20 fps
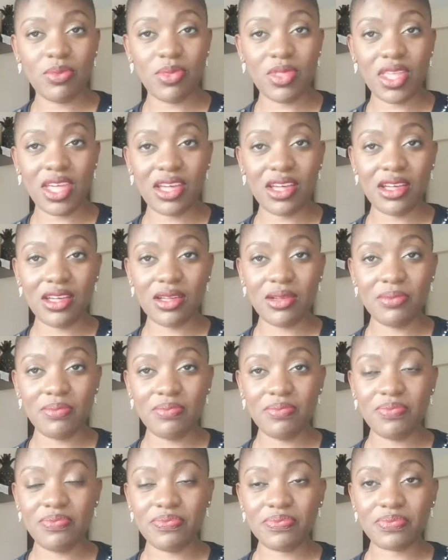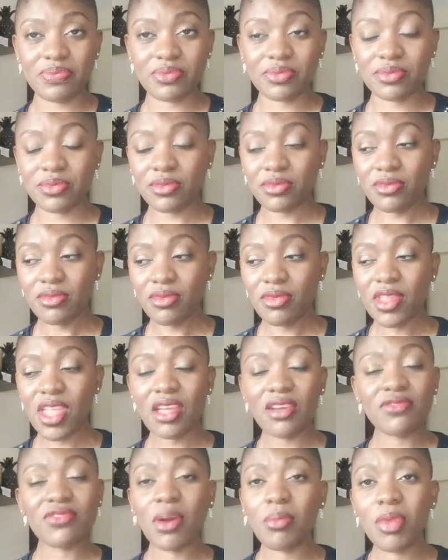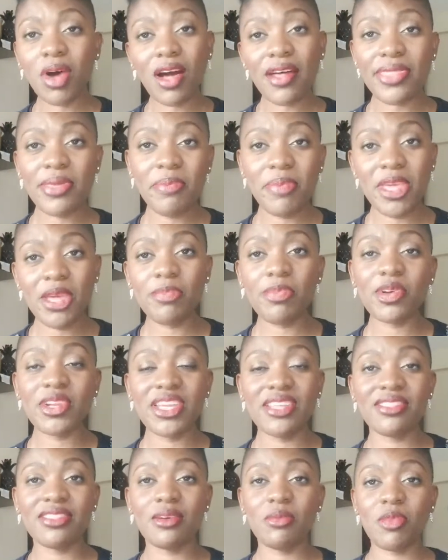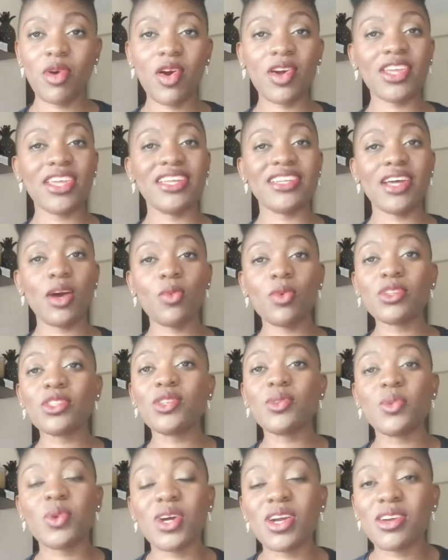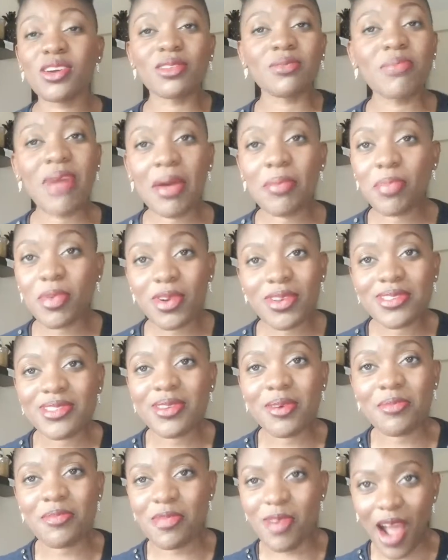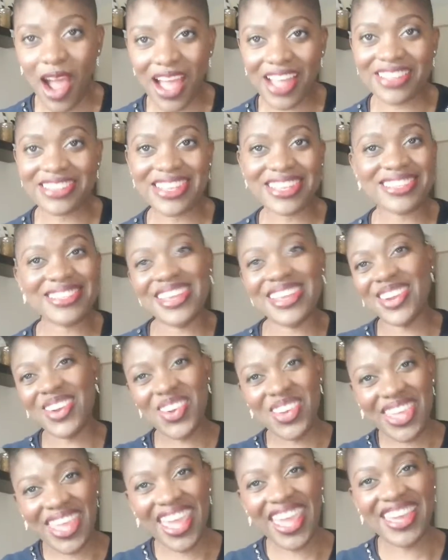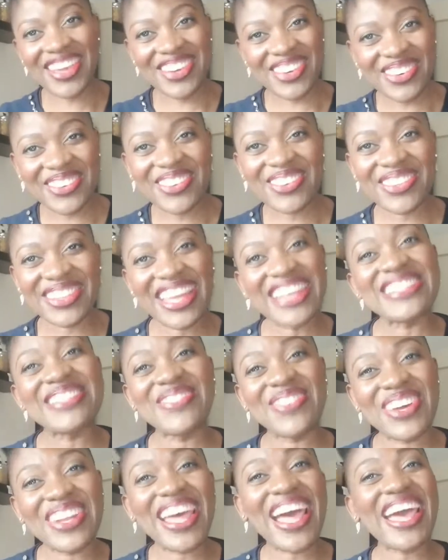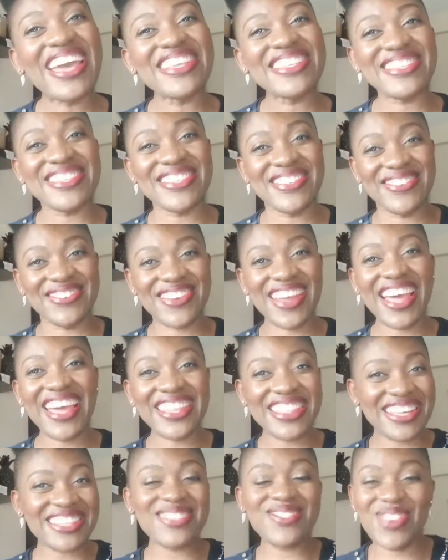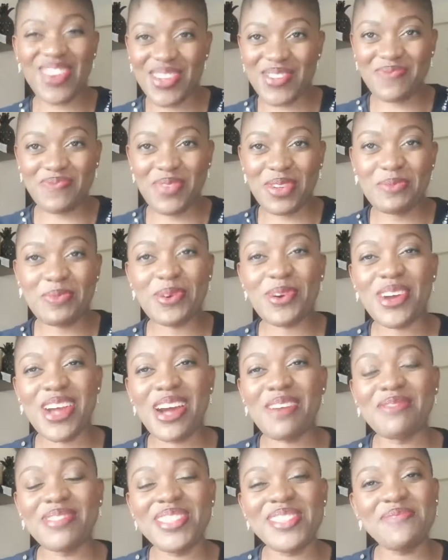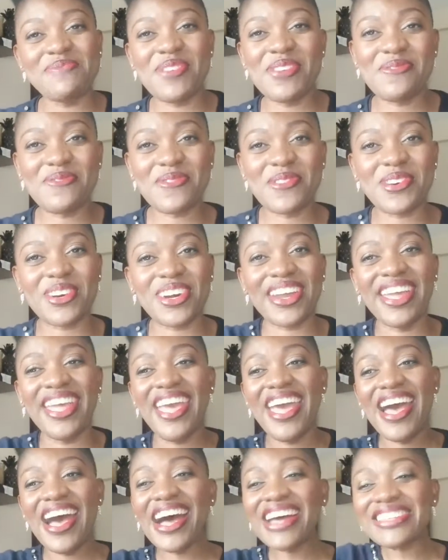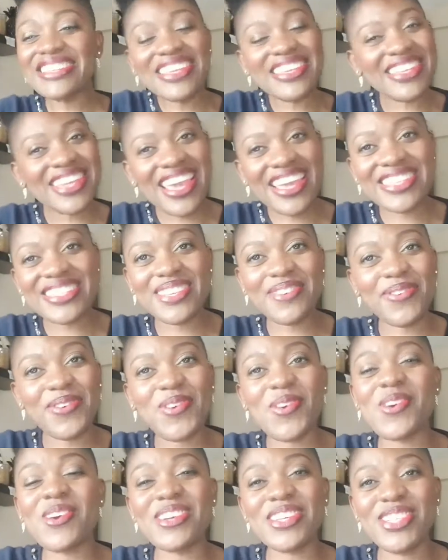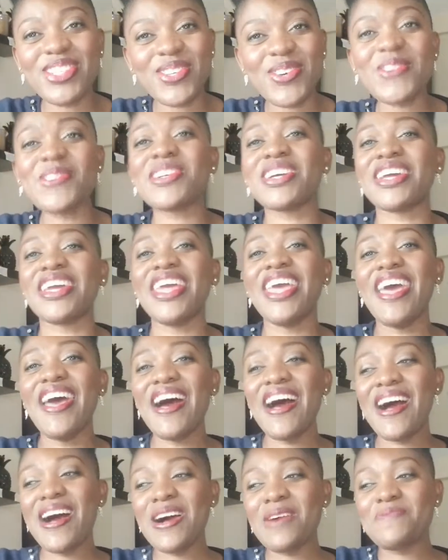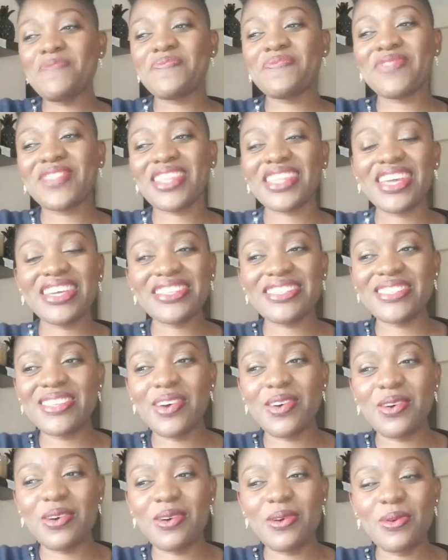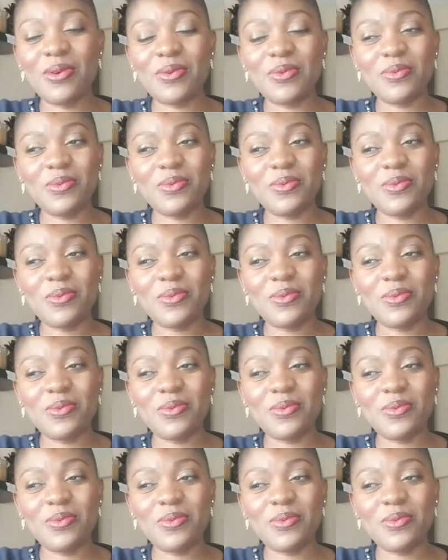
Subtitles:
the from other people in the market. I want to work on my personal brand. I said, okay, cool. That's what I do, right? That's what people come to me for. I said, yes, of course, sure. So